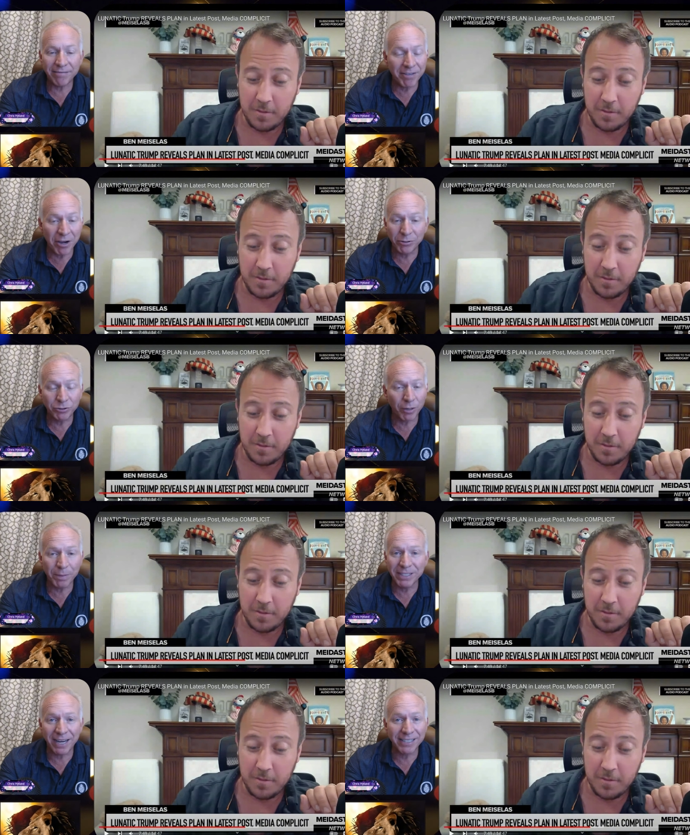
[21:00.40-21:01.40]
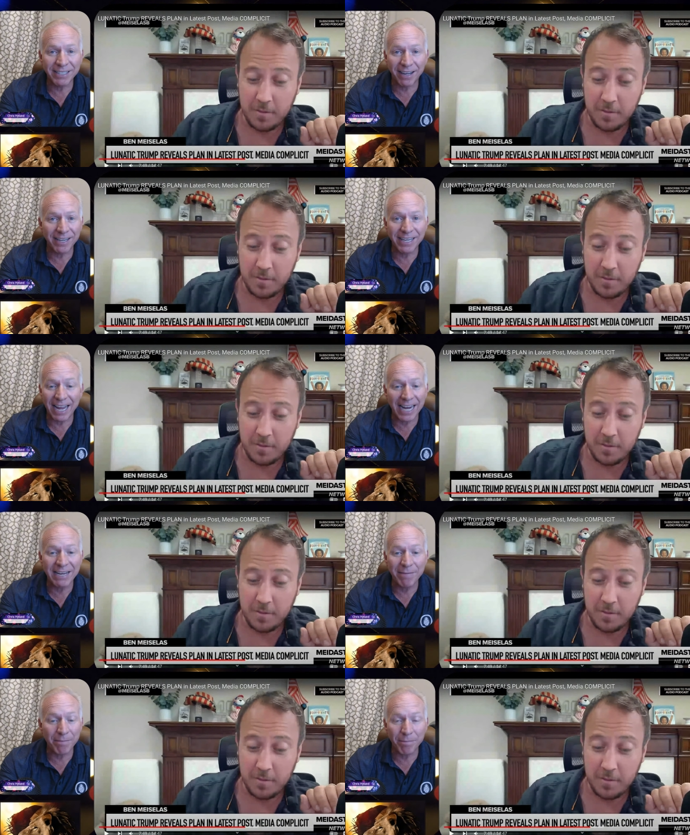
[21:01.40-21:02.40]
Speaker 1: no, Trump has not gutted
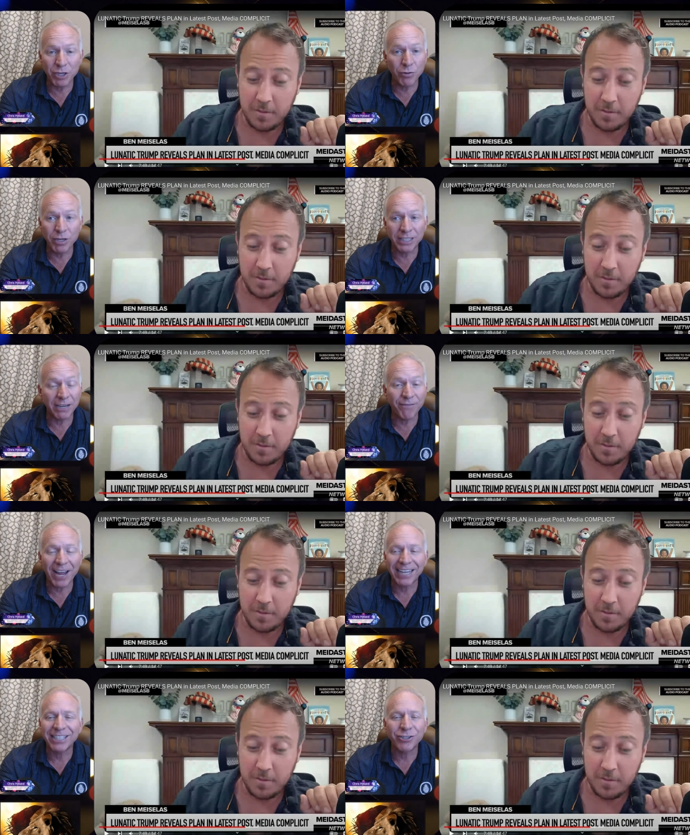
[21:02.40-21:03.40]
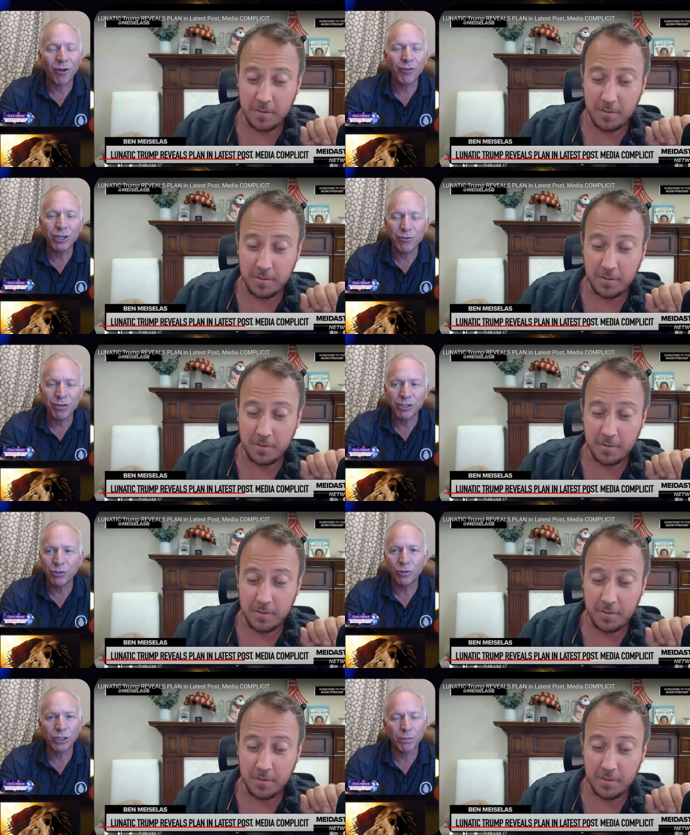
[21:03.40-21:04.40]
any unions. In fact, it's all the unions
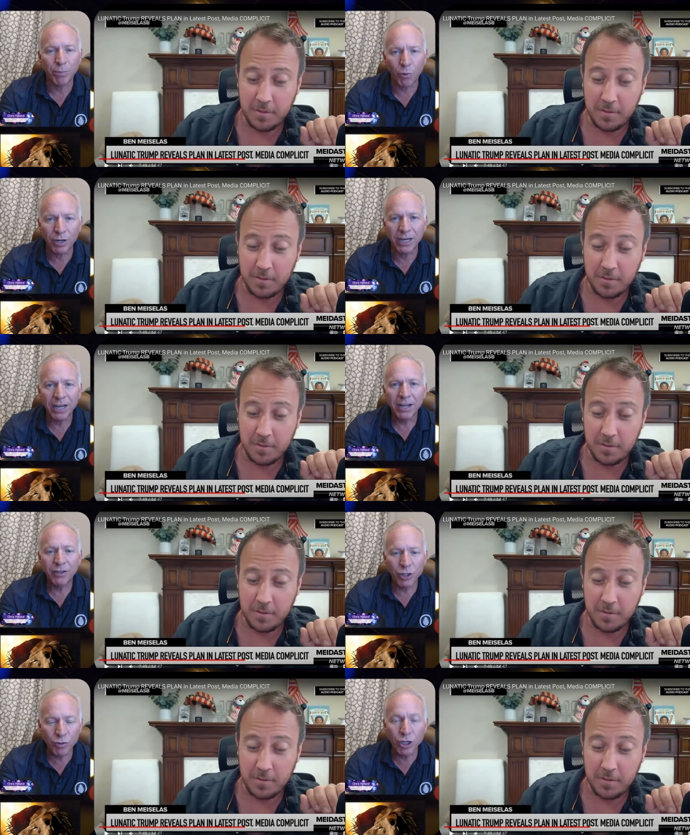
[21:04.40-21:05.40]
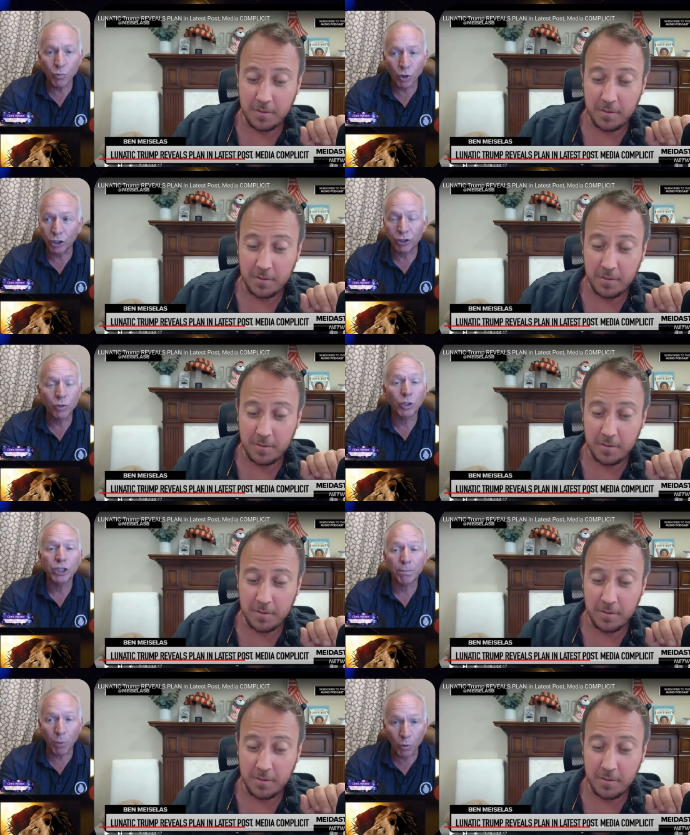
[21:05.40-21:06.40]
who are supporting the union workers who are
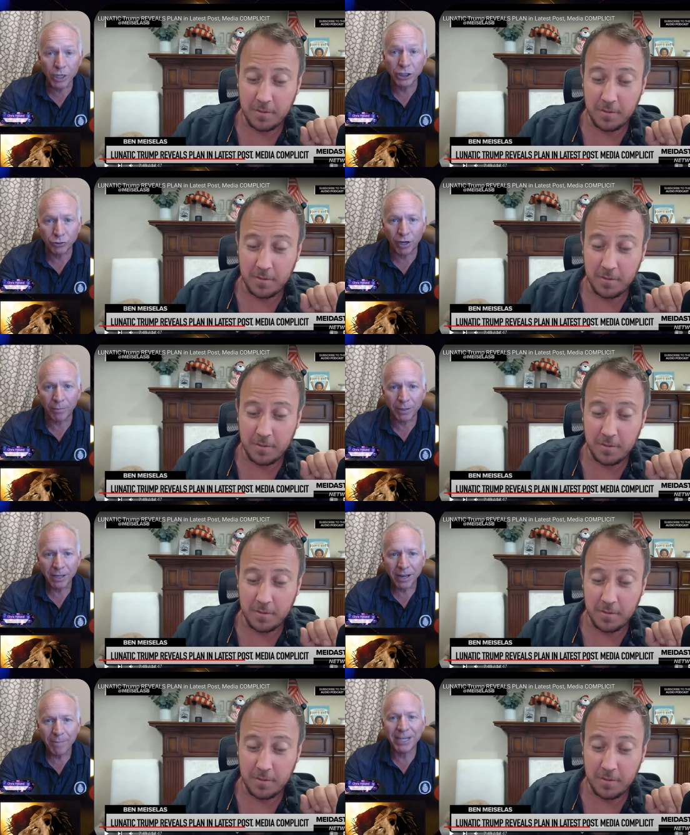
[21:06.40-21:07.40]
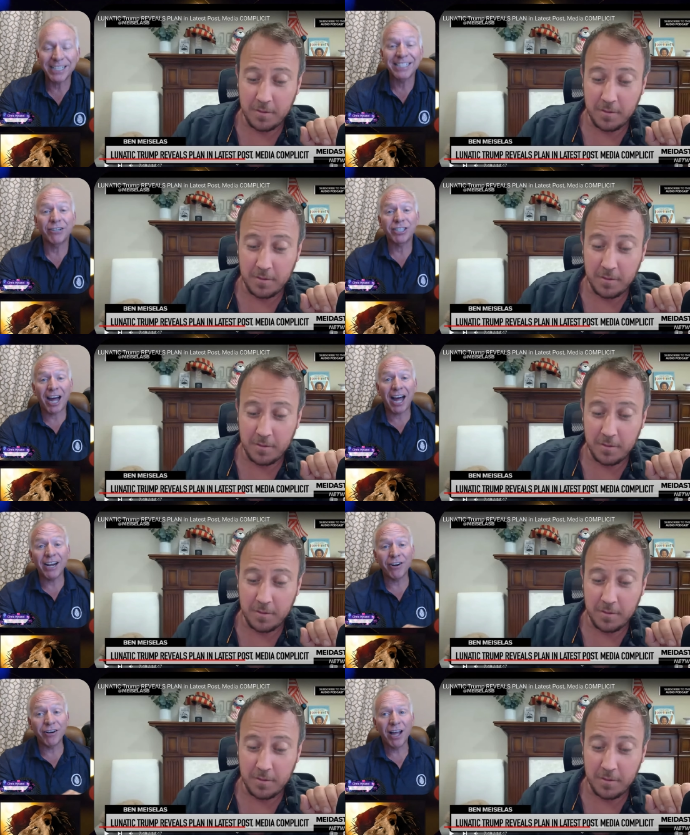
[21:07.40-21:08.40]
supporting Trump because they're
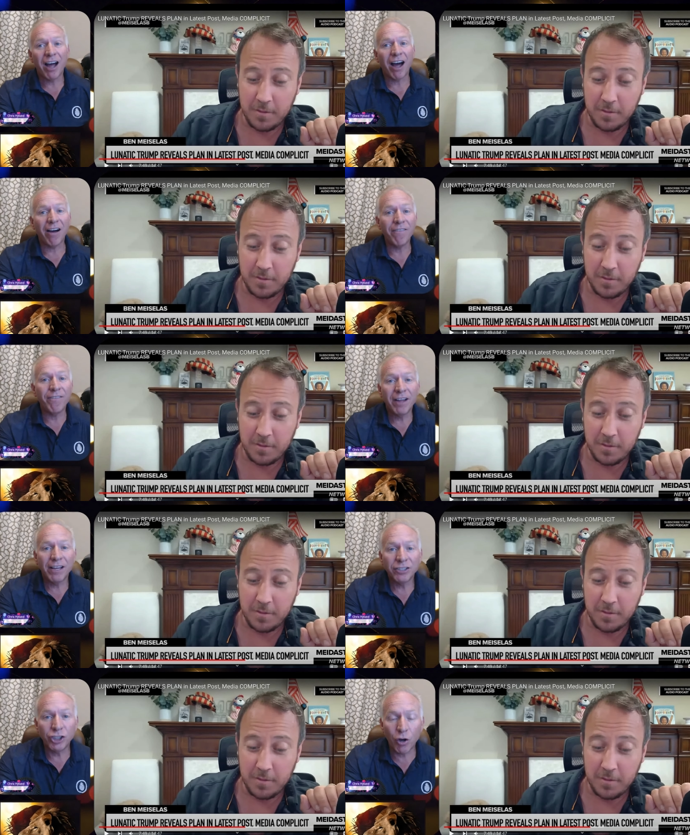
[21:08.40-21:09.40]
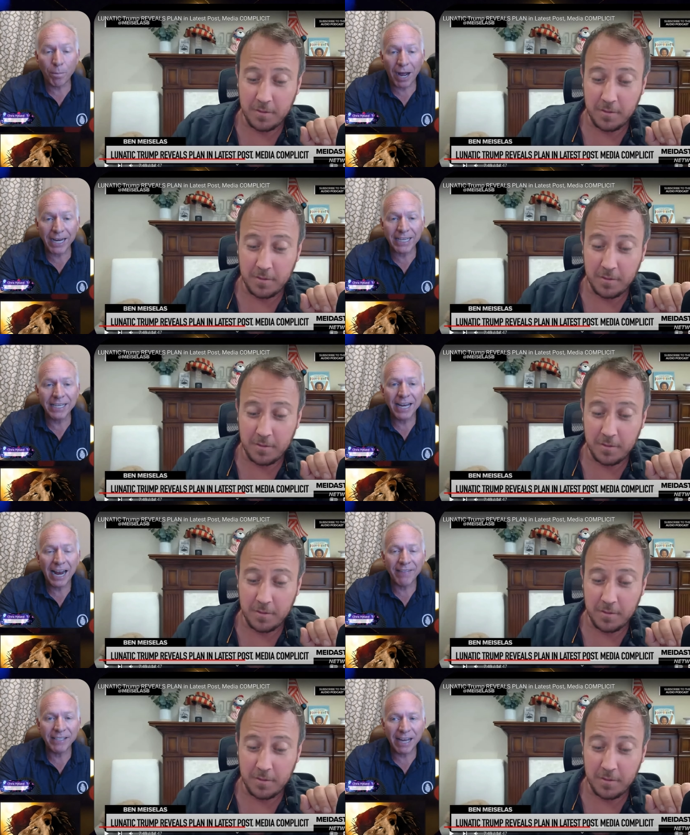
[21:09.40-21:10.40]
tired of Joe Biden
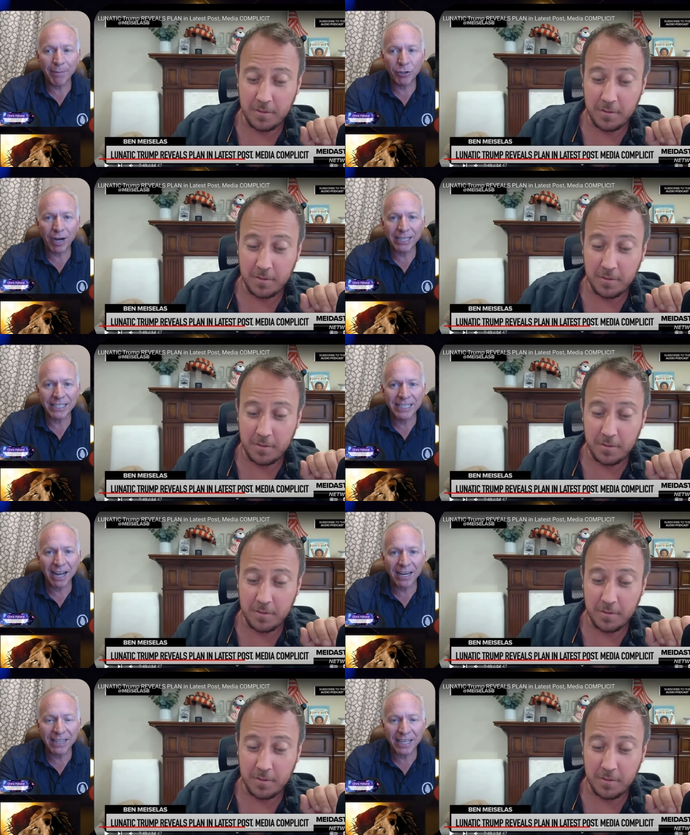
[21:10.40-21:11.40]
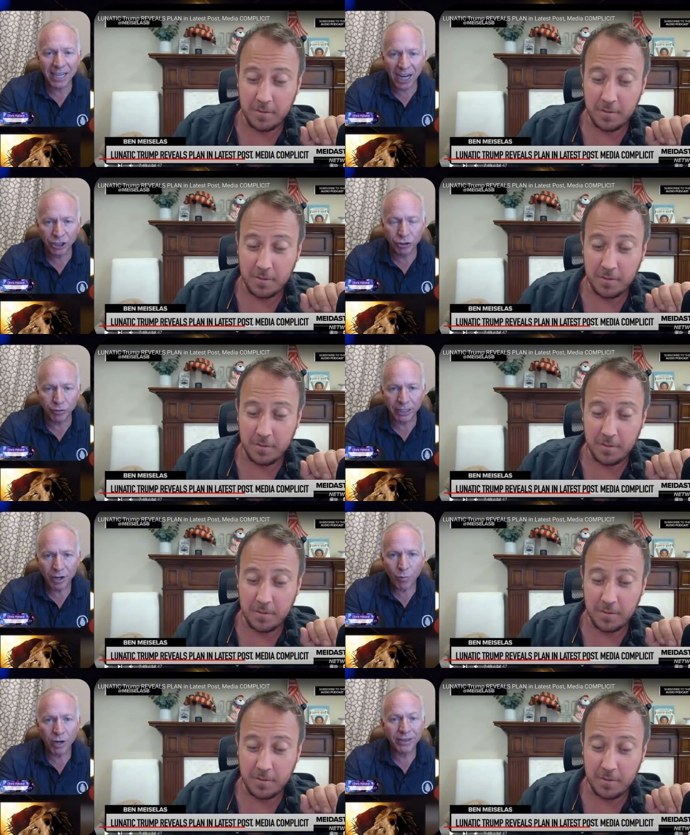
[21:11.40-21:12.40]
and the Democrats gutting the country
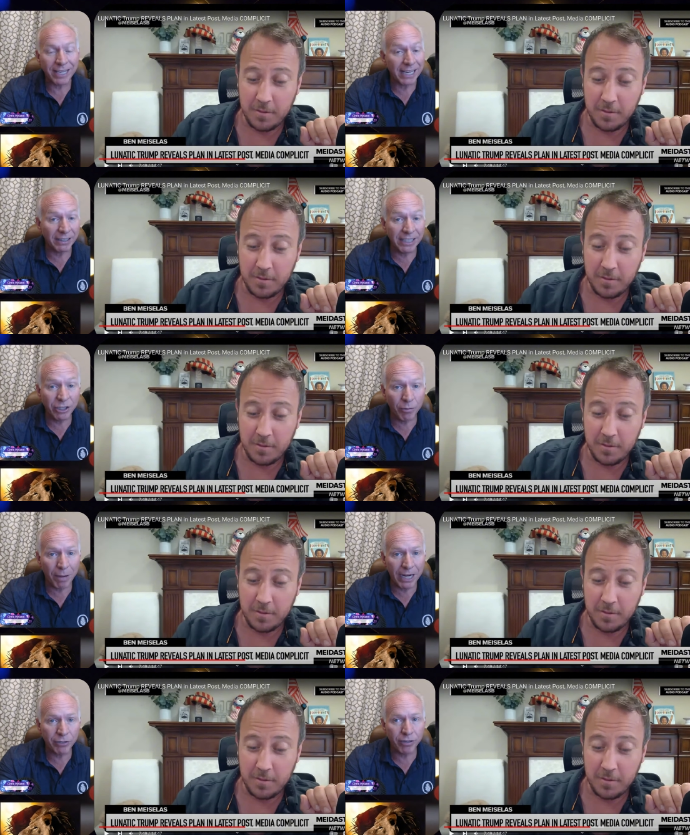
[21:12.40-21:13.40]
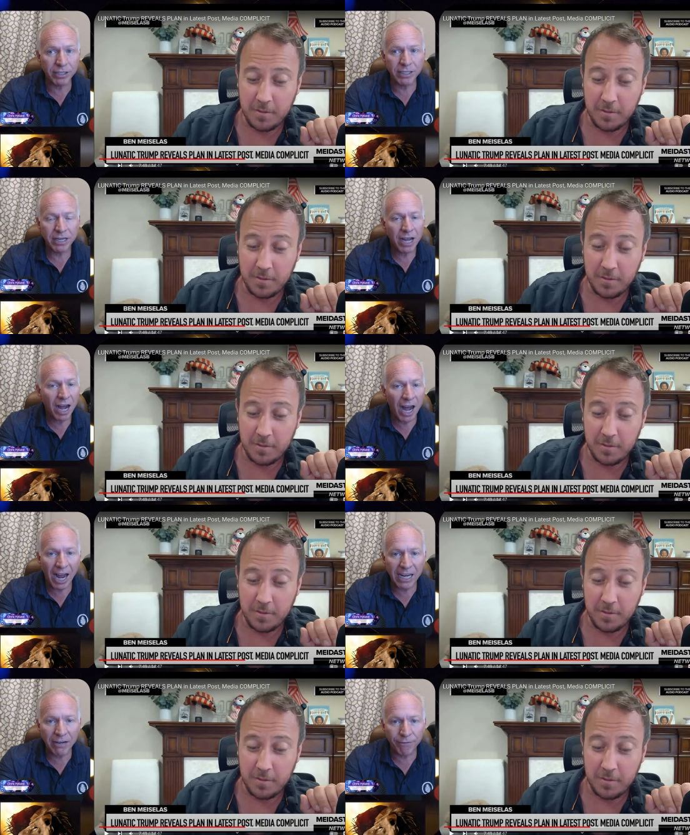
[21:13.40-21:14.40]
with illegal migrants,
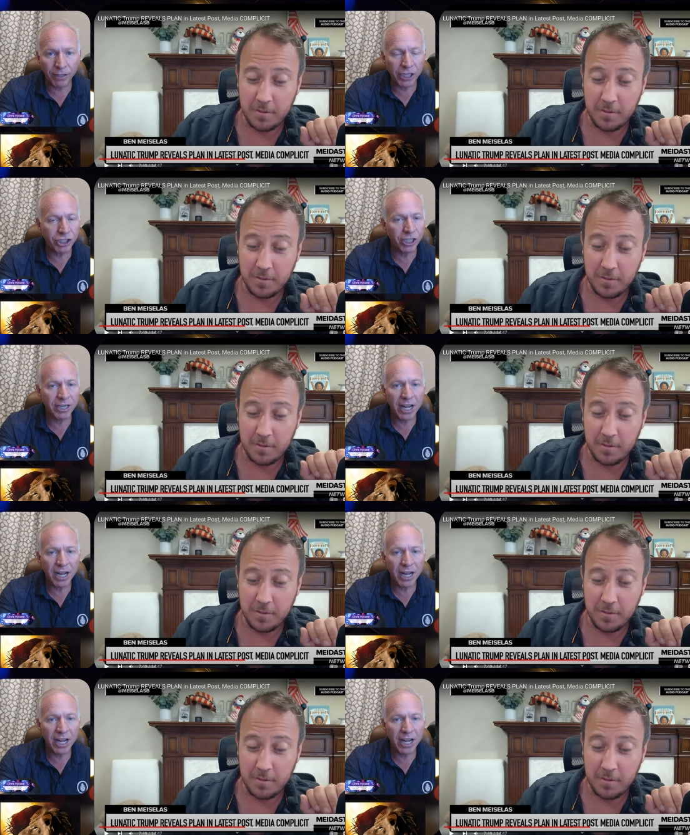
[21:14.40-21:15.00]
high inflation,